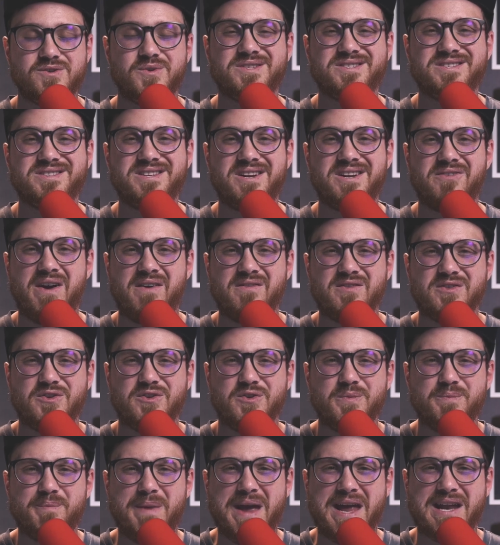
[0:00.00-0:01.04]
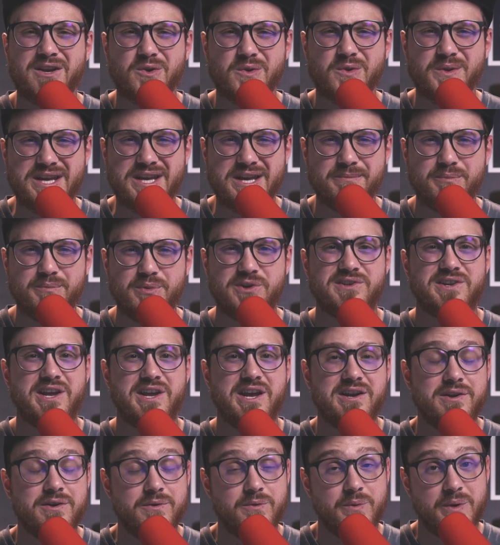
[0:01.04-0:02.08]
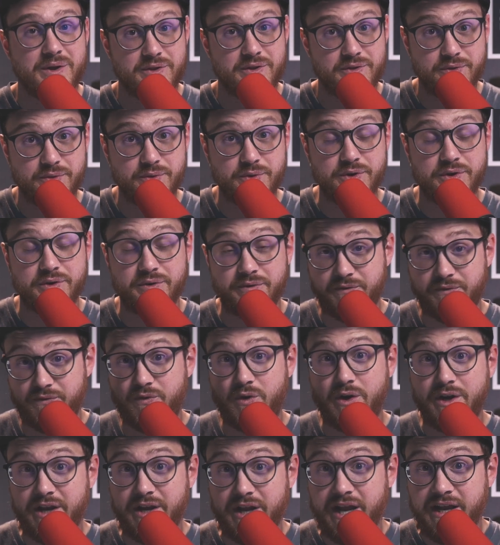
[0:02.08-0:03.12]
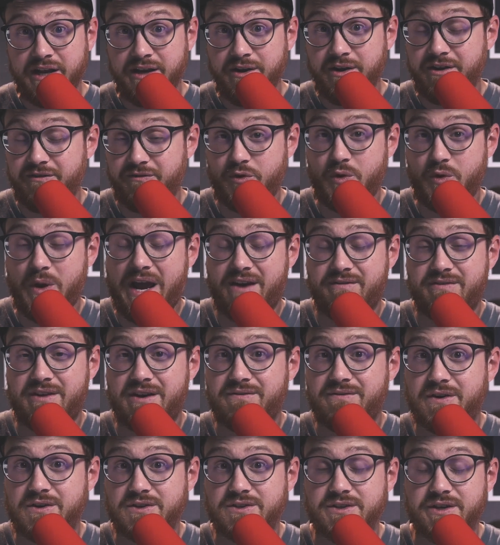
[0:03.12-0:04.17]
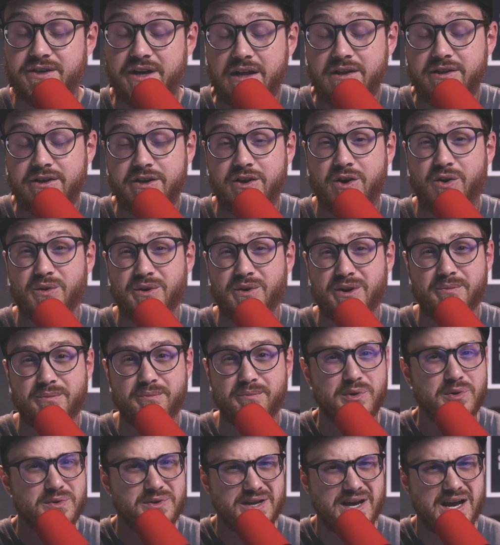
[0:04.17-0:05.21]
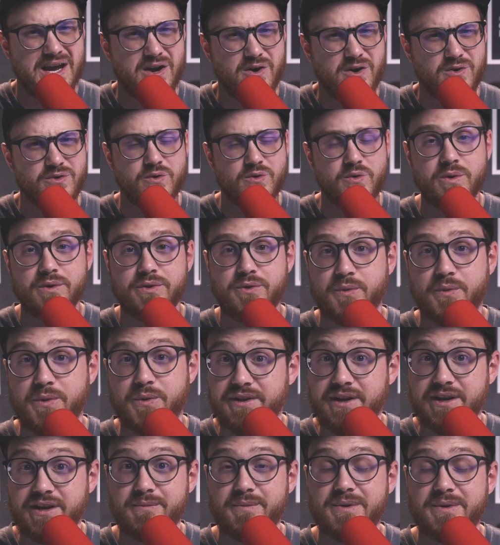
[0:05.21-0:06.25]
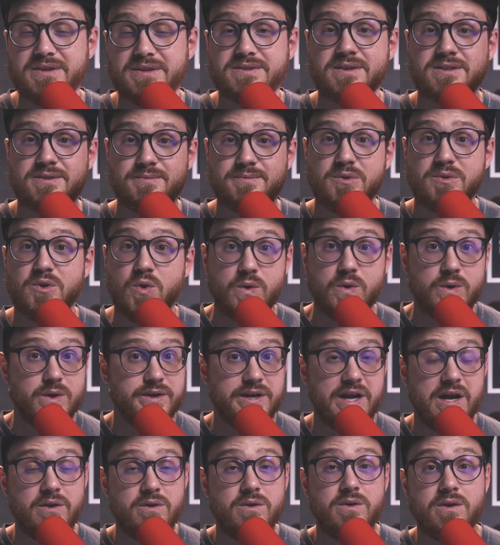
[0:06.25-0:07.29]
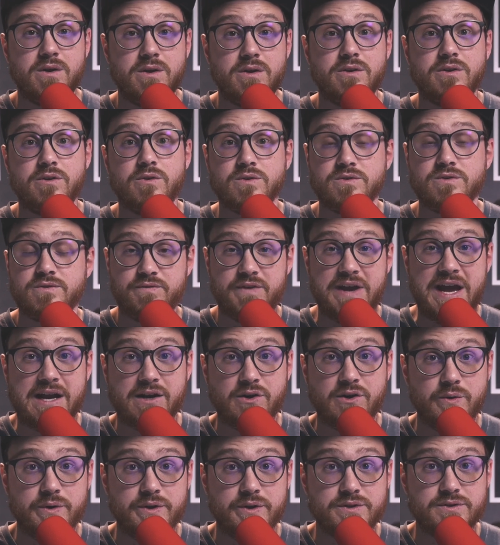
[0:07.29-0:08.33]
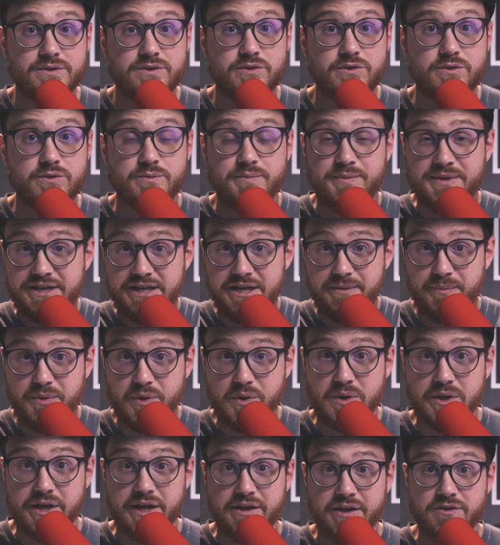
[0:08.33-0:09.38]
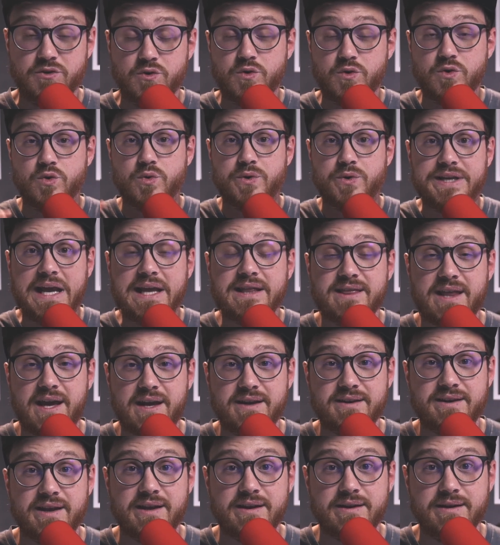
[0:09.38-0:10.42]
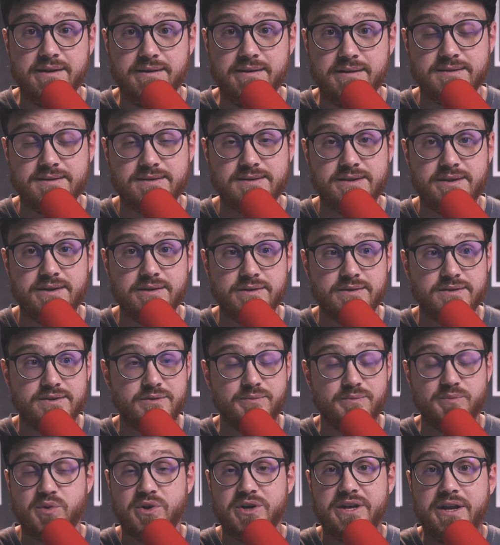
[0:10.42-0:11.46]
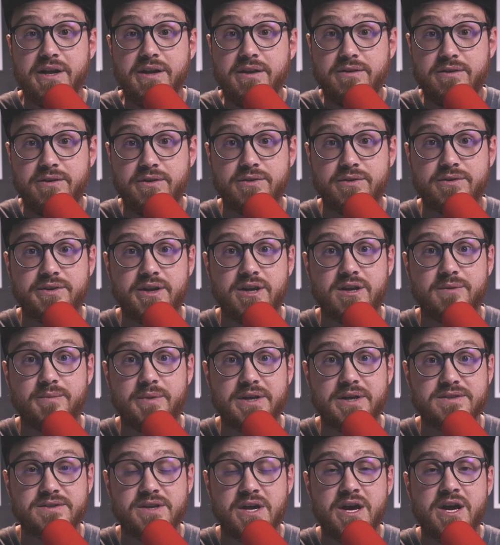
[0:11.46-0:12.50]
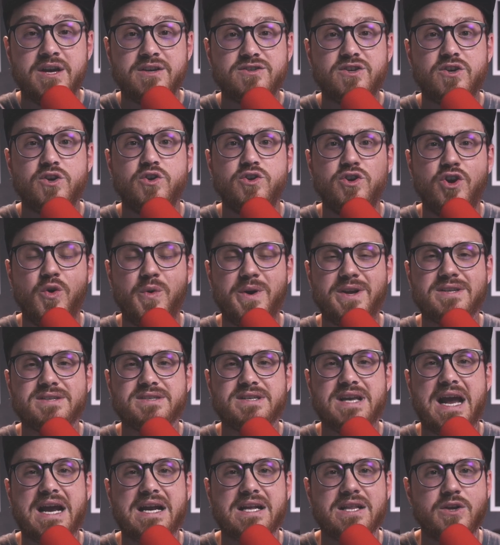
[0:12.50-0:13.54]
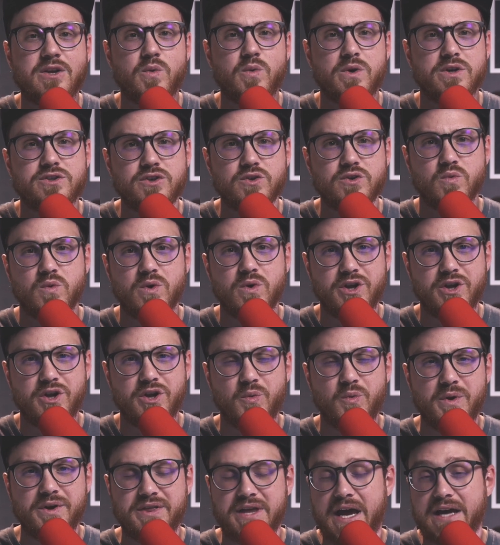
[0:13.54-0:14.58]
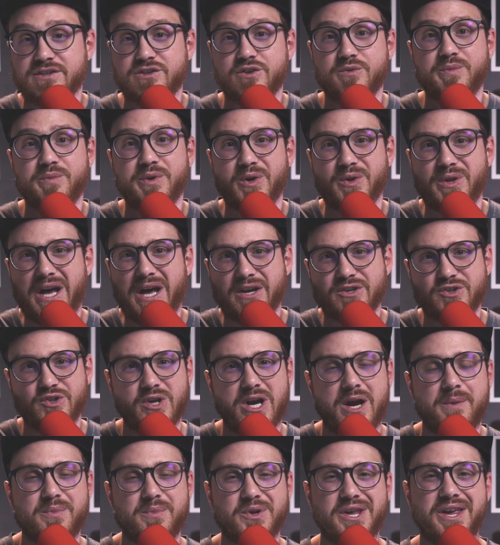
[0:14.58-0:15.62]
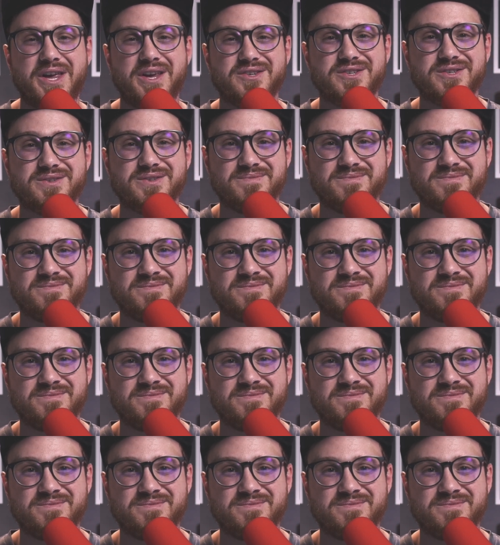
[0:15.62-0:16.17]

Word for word: So instead of having to manually input data, whether through your front end, if you have that functionality already built out, or through a database explorer, now you can use factories to manipulate, to create that data, then seeders to put it into your database so you know exactly what you're working with as you build out your application.